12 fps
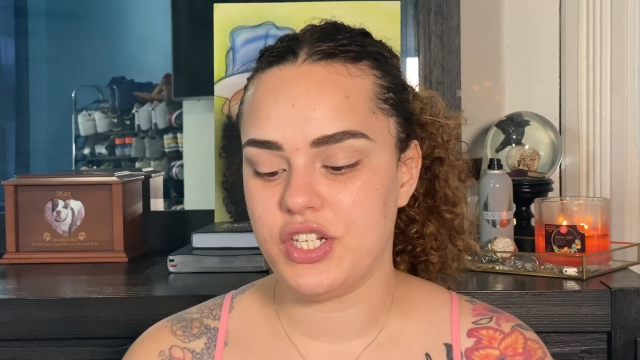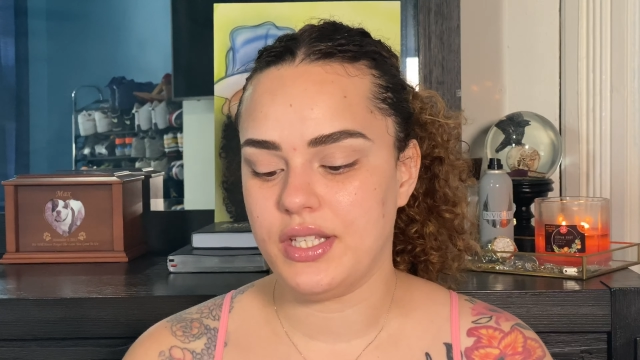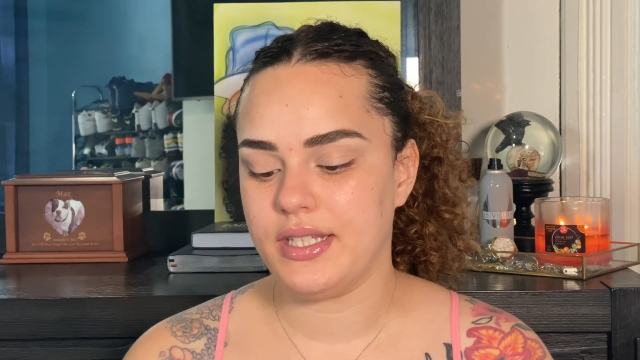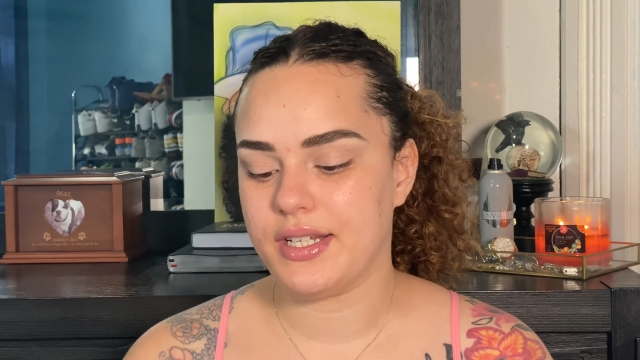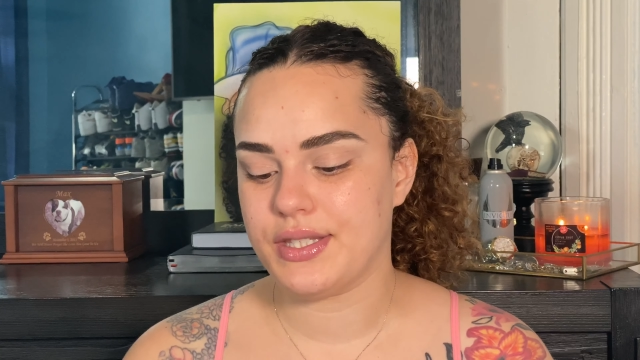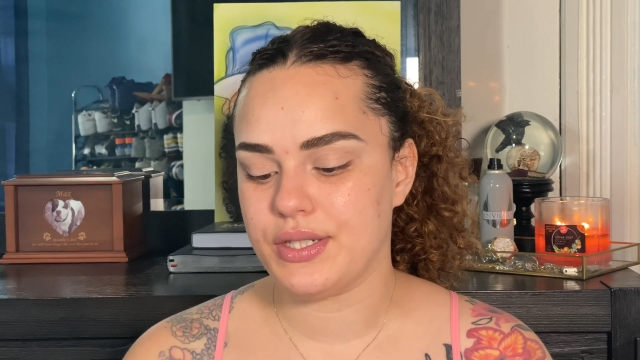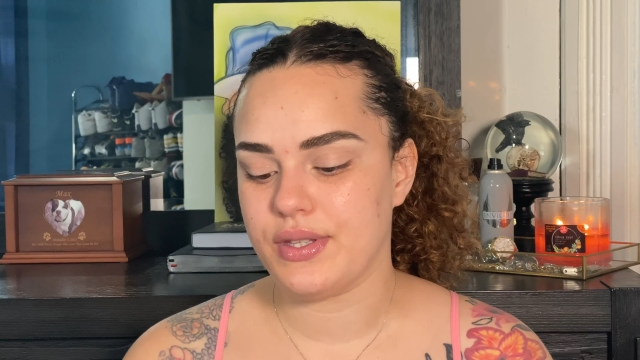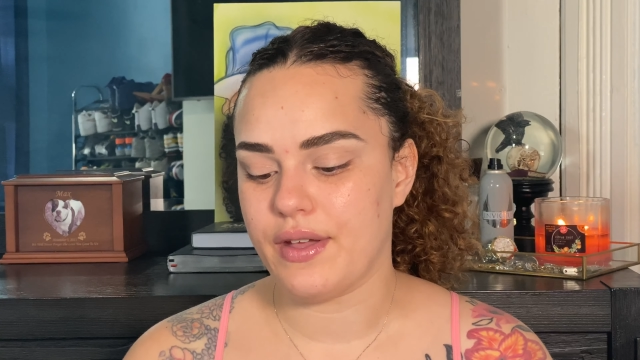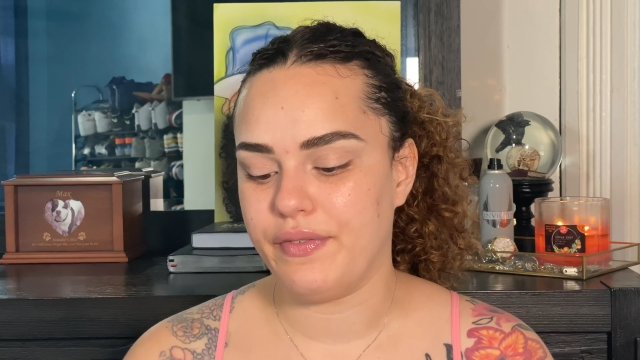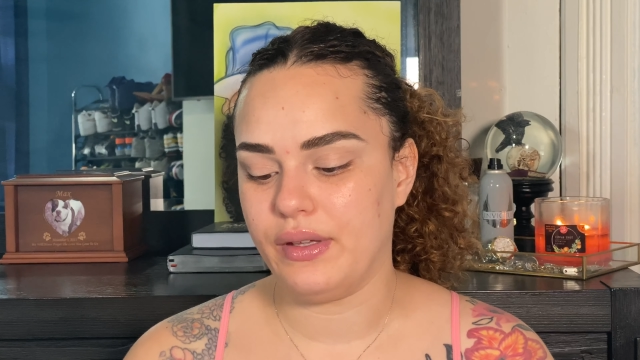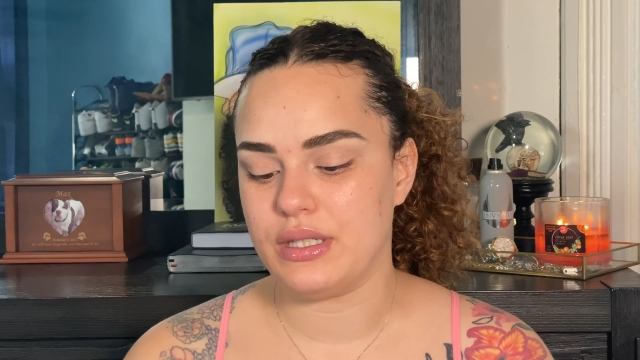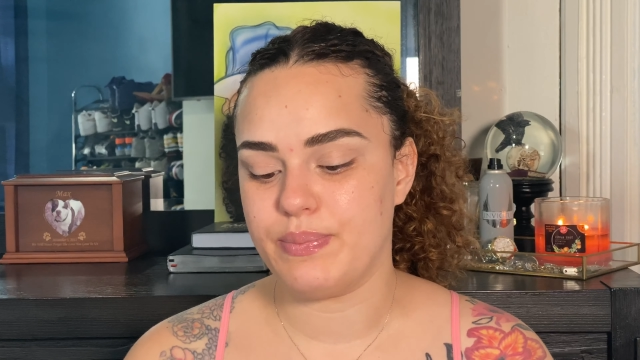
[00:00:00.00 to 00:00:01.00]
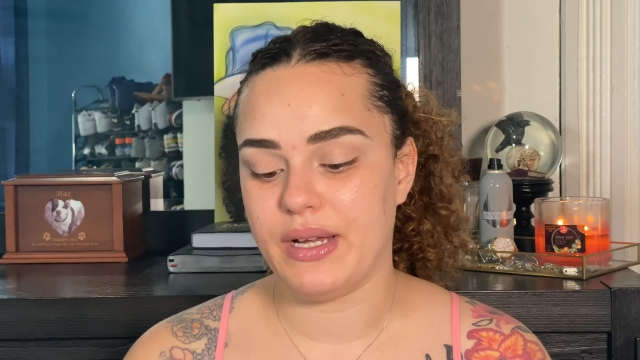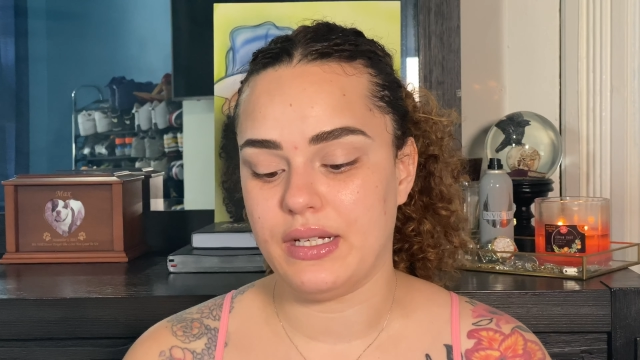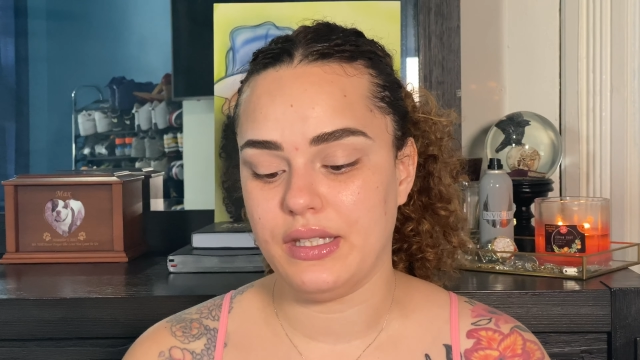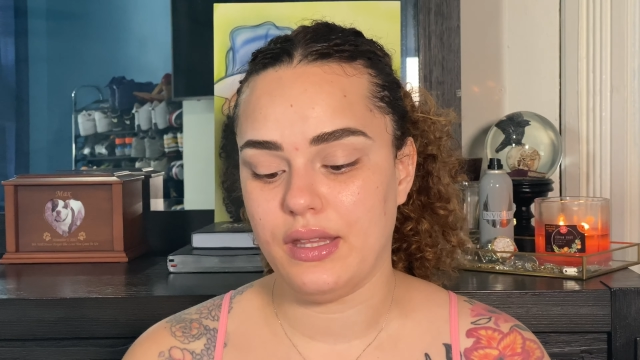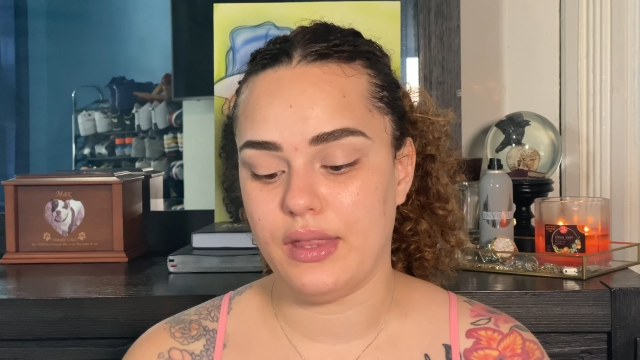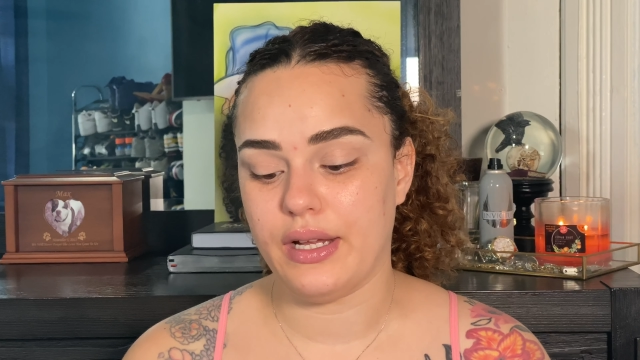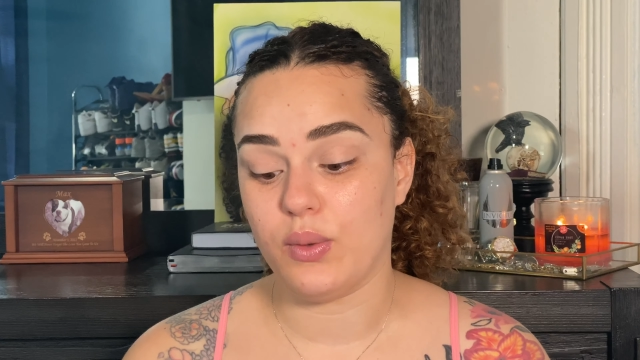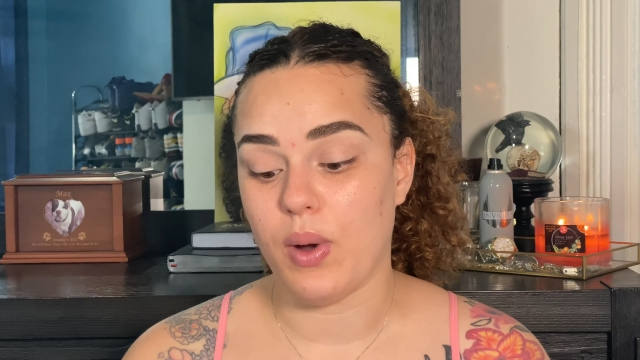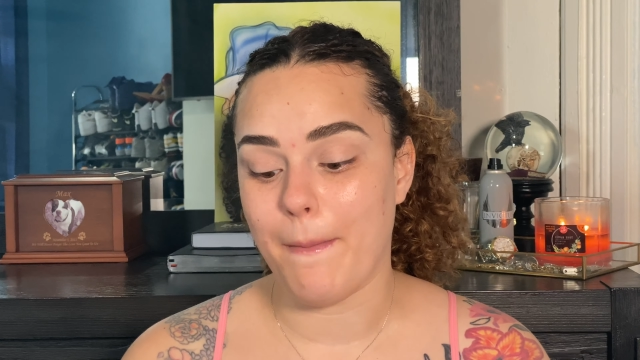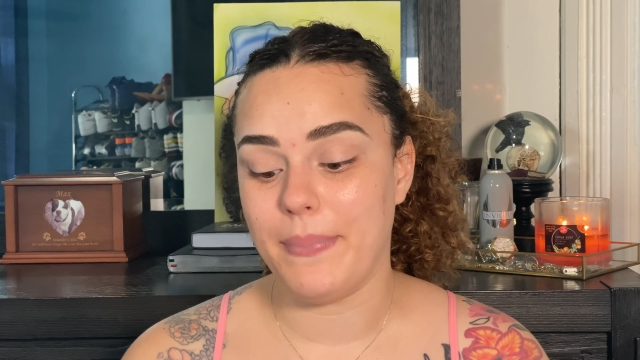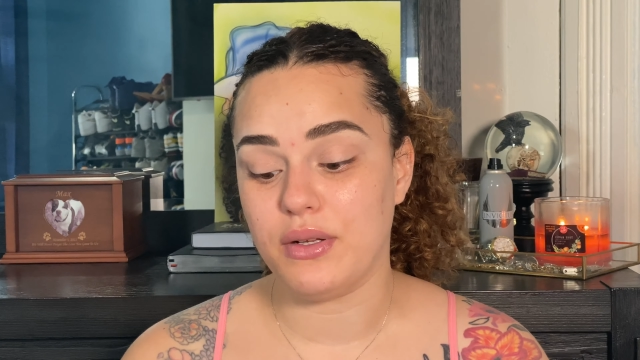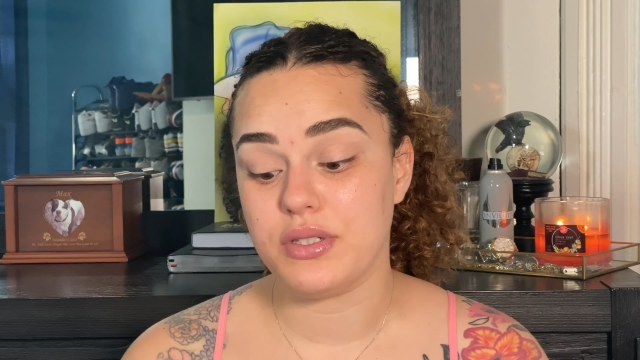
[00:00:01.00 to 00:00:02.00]
elixir that feels barely there
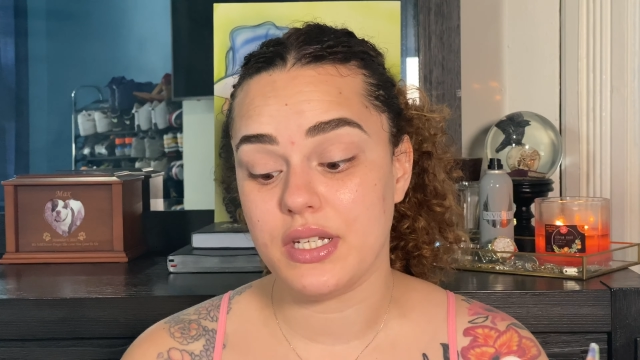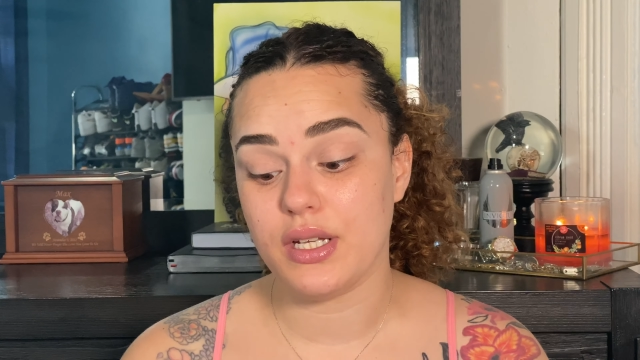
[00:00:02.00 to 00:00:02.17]
while building